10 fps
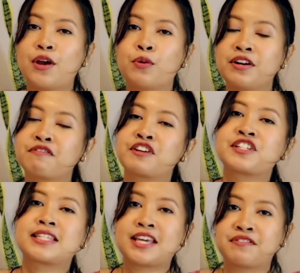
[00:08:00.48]
I want to
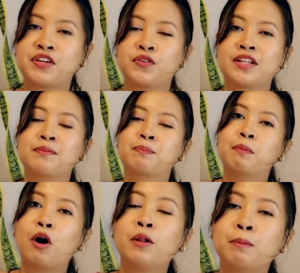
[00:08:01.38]
first give you the
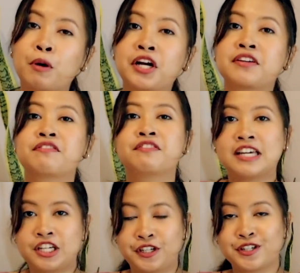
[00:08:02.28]
ballpark
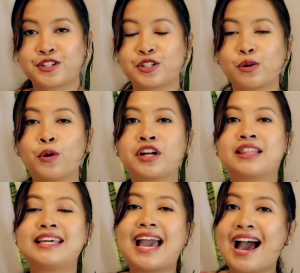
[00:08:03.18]
figures or
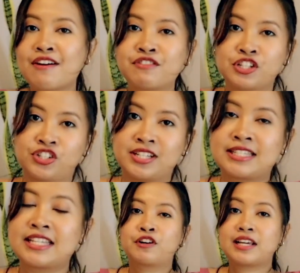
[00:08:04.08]
the
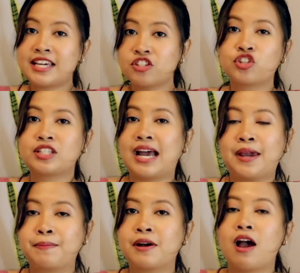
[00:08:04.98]
averages for each
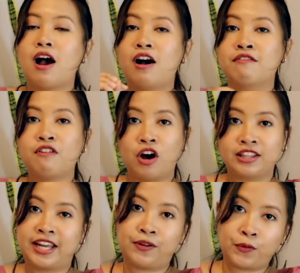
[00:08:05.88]
type of
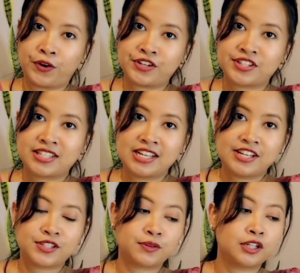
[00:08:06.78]
online course.
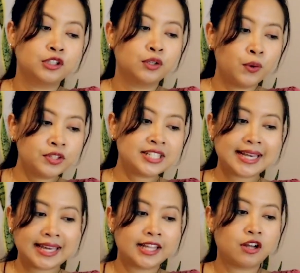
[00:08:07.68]
So the low
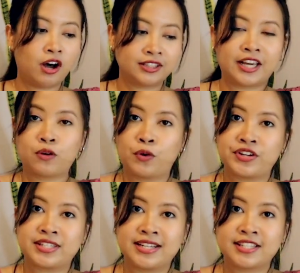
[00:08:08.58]
ticket online
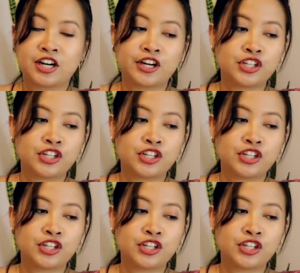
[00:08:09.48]
courses are